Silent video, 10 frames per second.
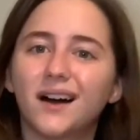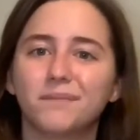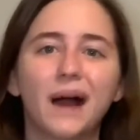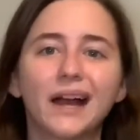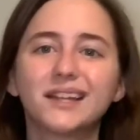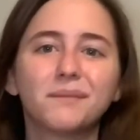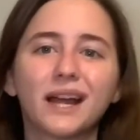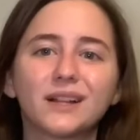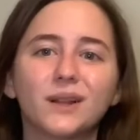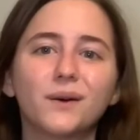packing my
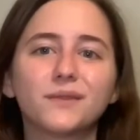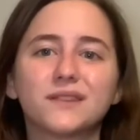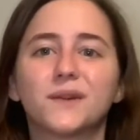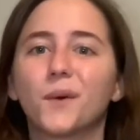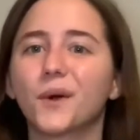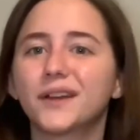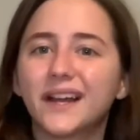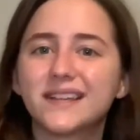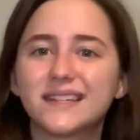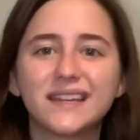clothes and
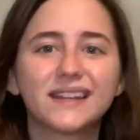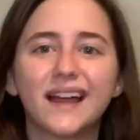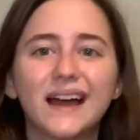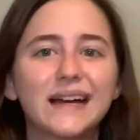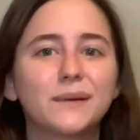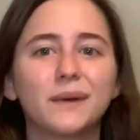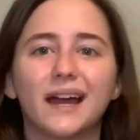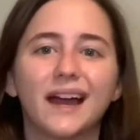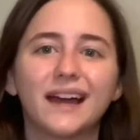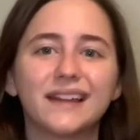organizing them
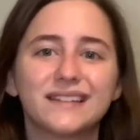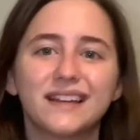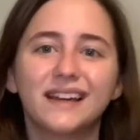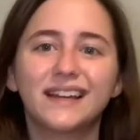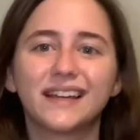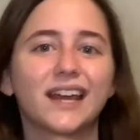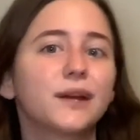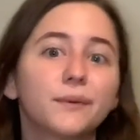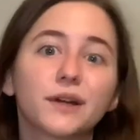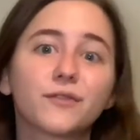and
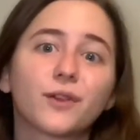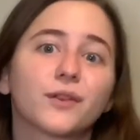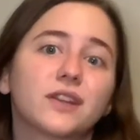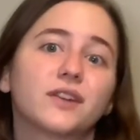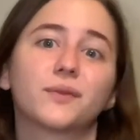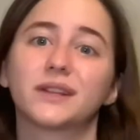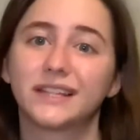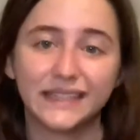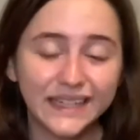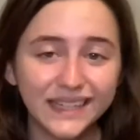getting rid of clothes I don't
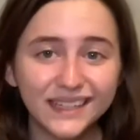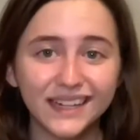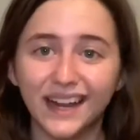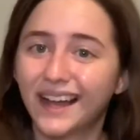really need,